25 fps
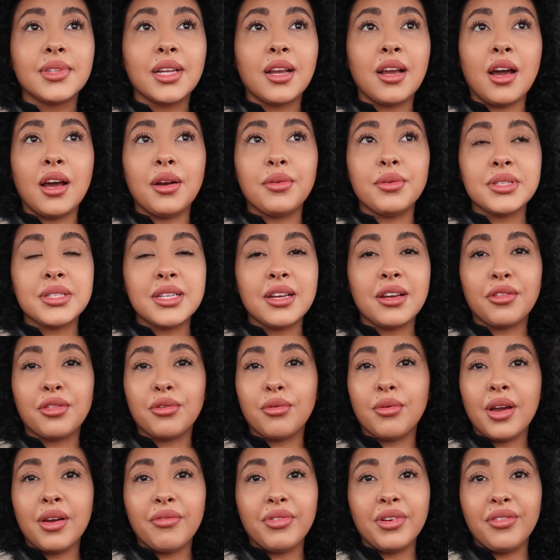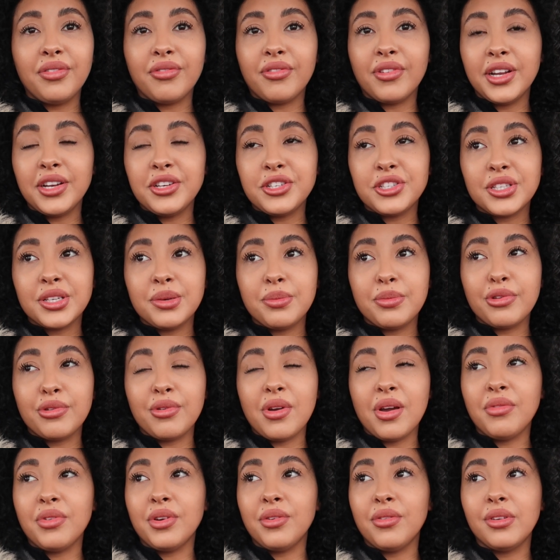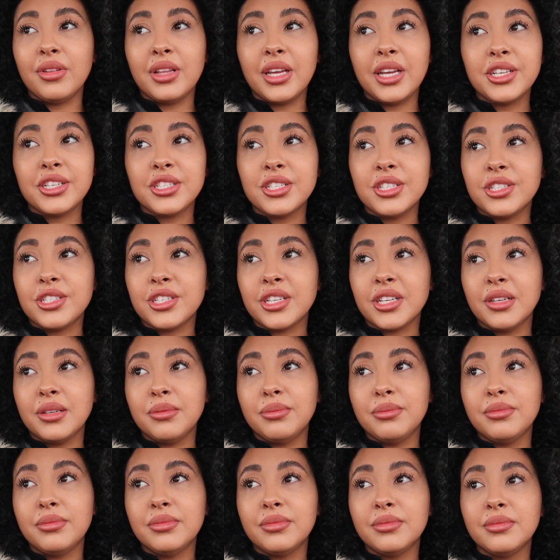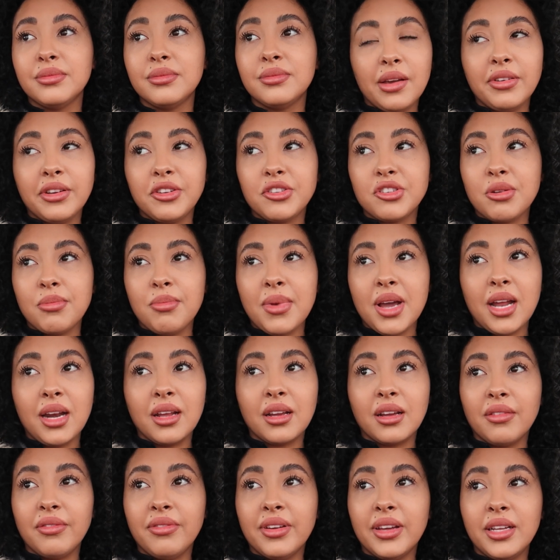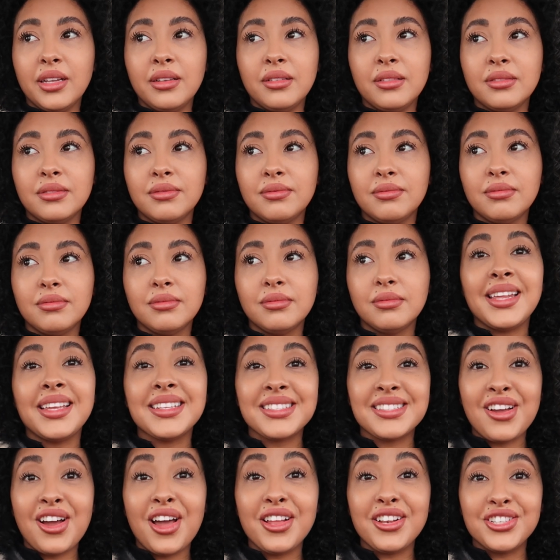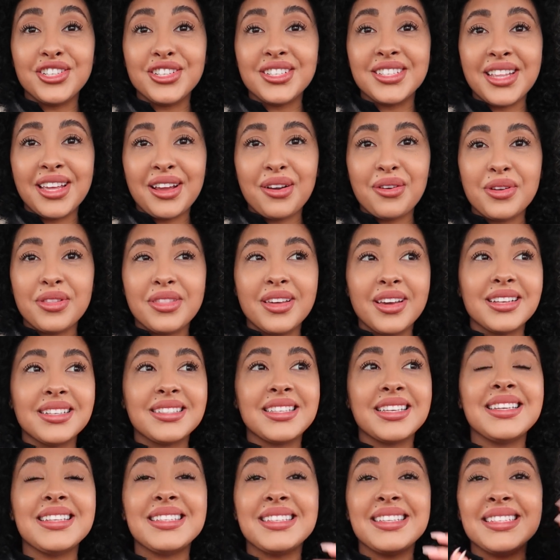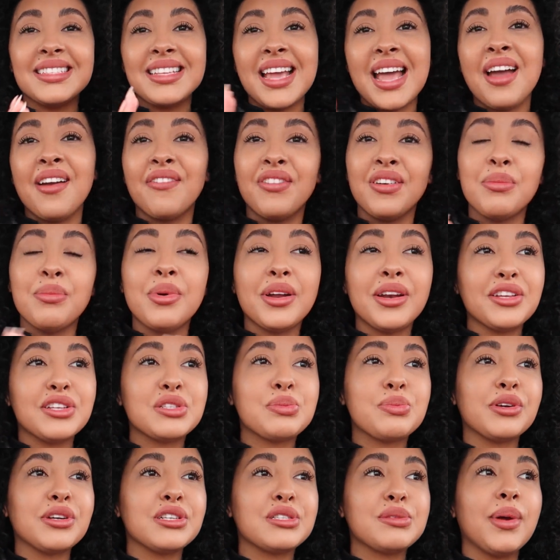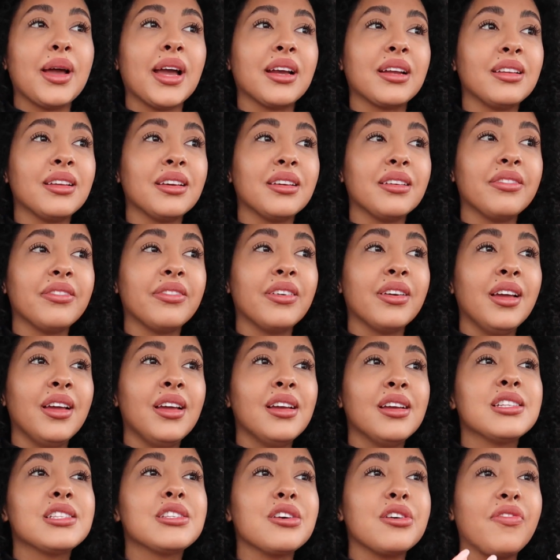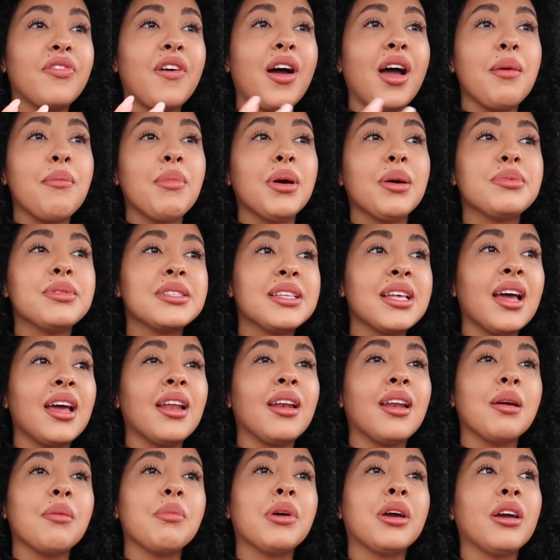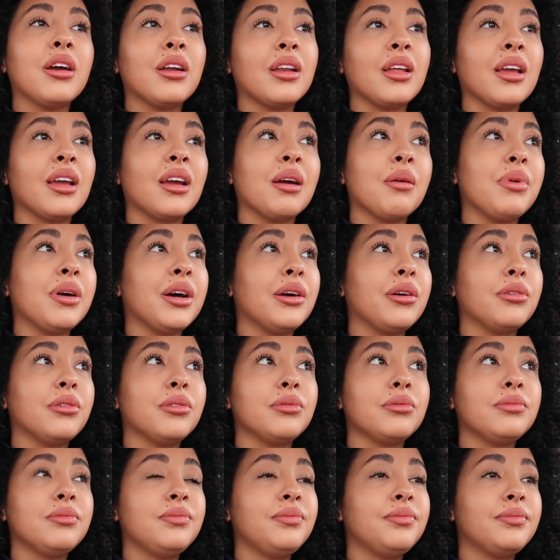God was there through every friendship, through every relationship, every traumatic event. And he's not just there with us, he sees everybody's perspective. So if I'm upset and I'm hurting about